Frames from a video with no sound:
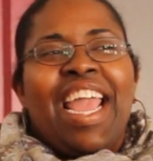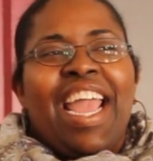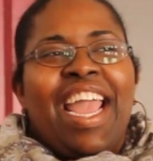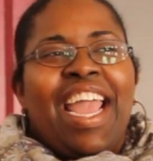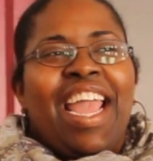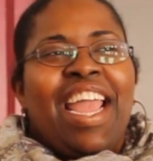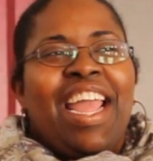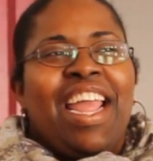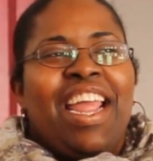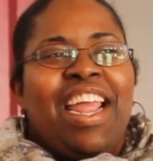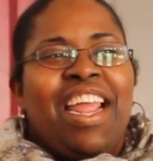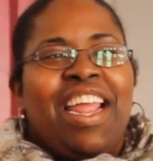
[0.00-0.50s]

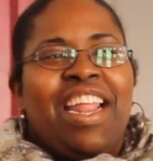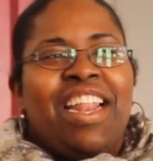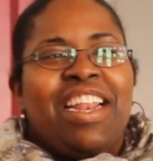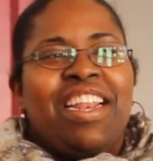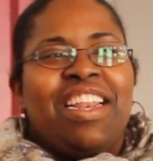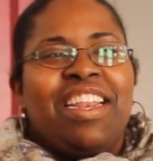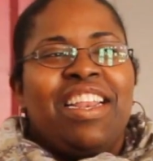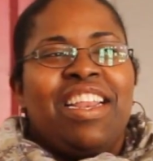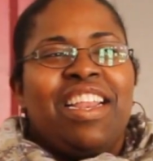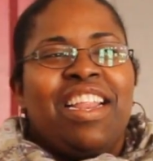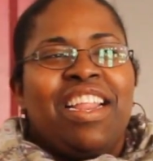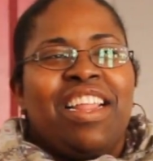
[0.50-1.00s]
And
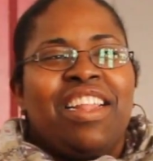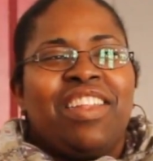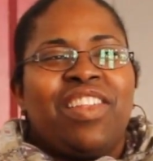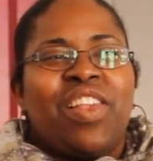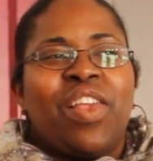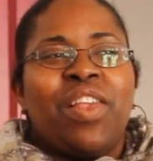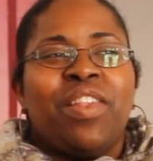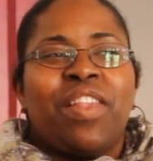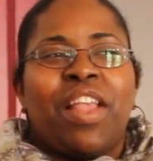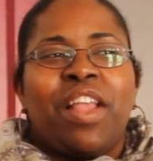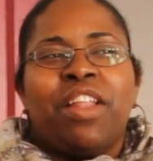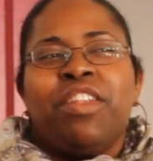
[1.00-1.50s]
so
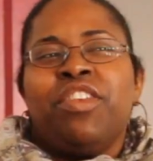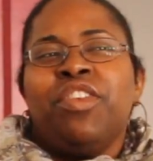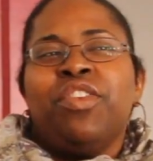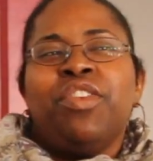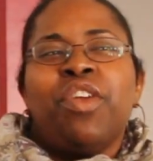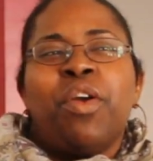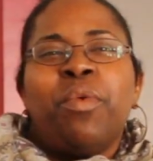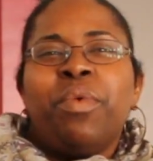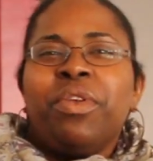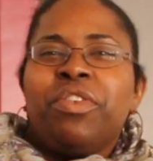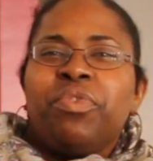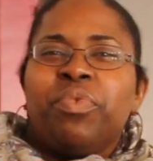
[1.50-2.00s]
he's like, do you
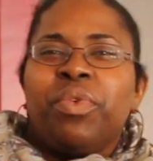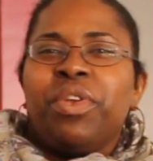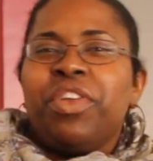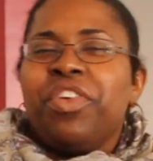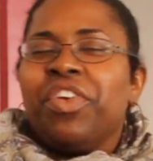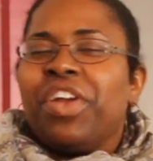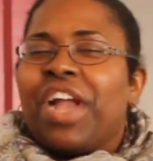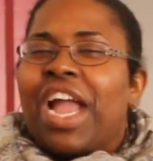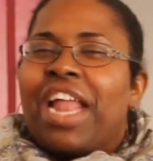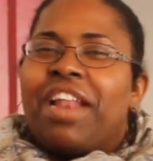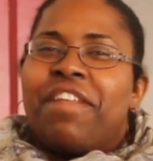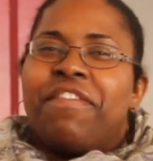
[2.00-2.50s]
know which one
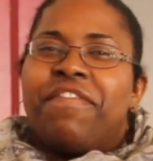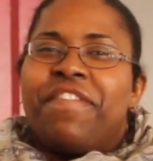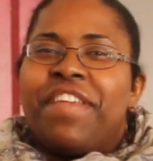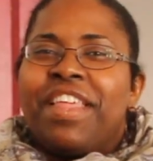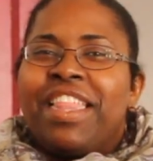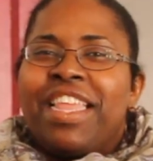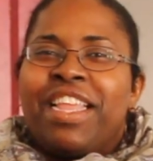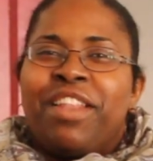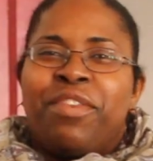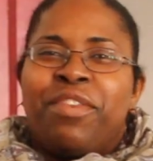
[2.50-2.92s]
you're kind of feeling